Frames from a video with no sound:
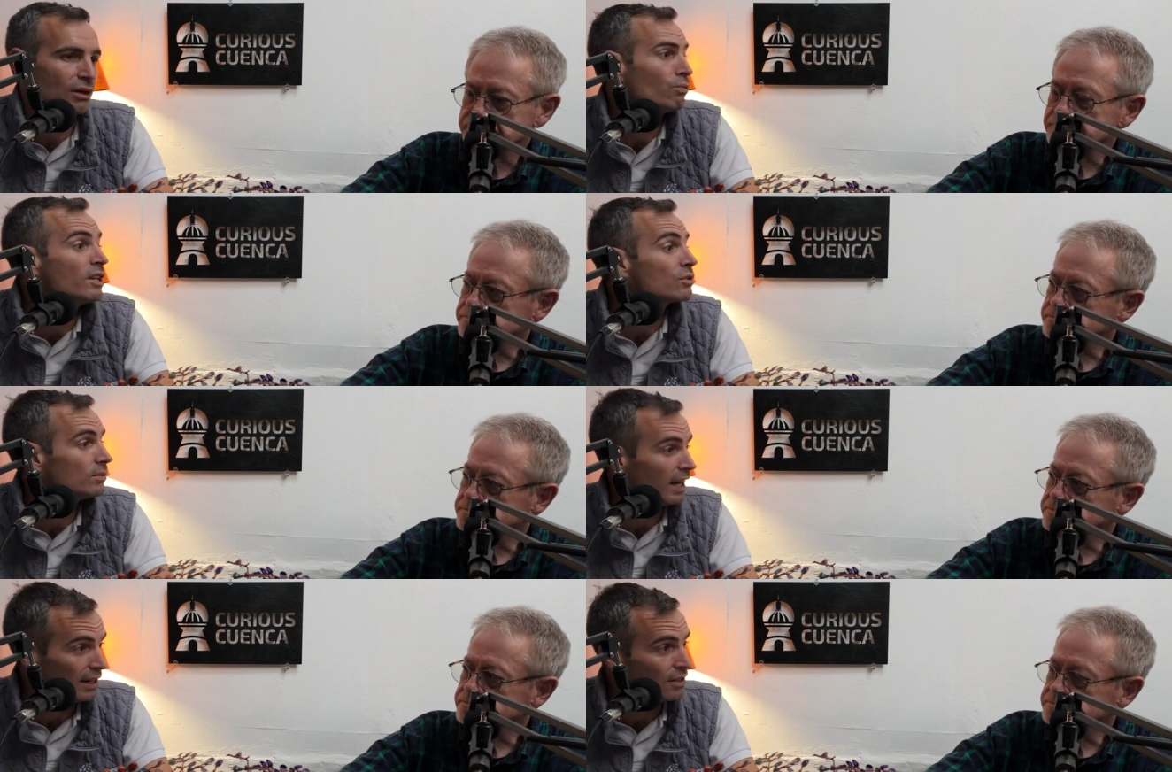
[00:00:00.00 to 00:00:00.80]
Speaker 1: a, a
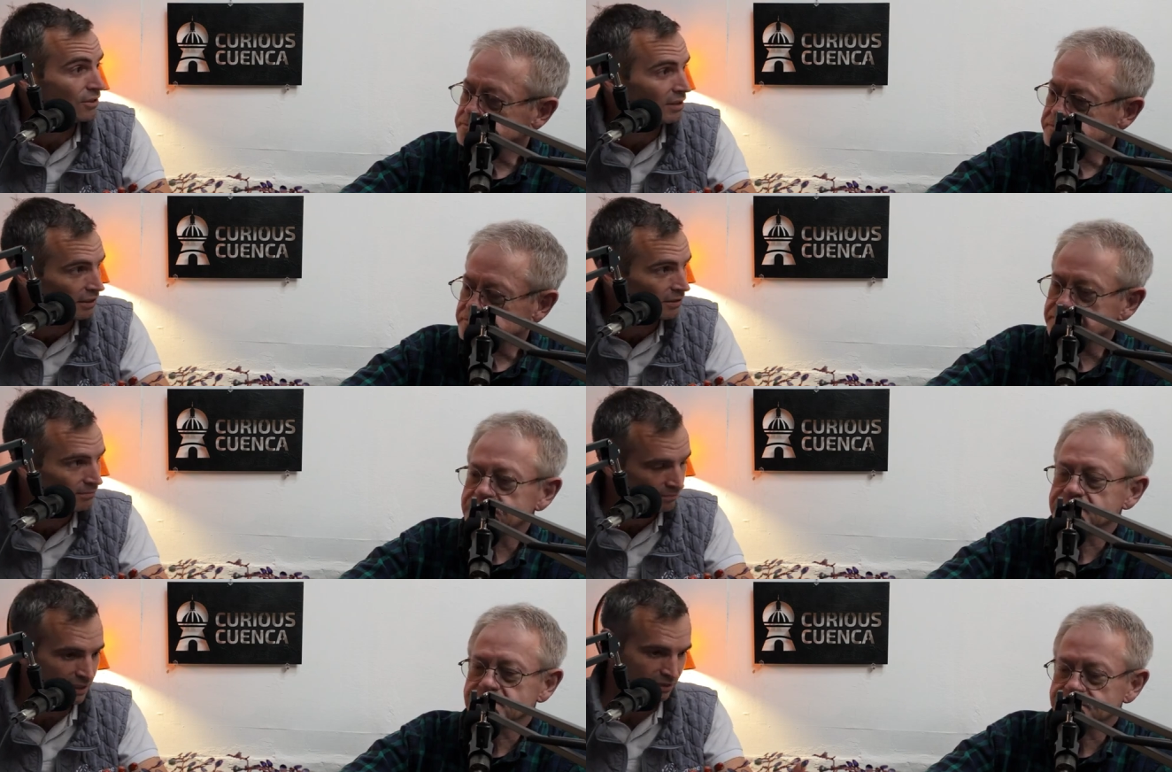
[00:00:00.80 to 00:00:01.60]
rental agent
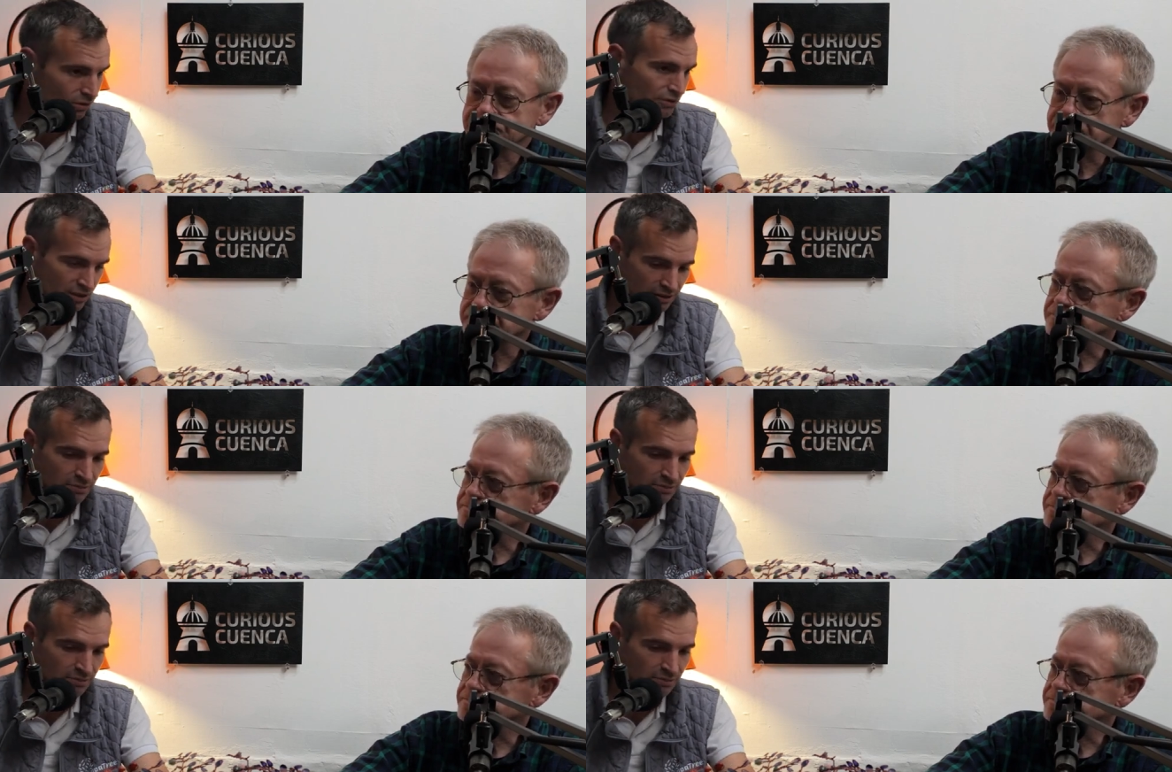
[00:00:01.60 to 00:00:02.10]
here. That's mm-hmm. obviously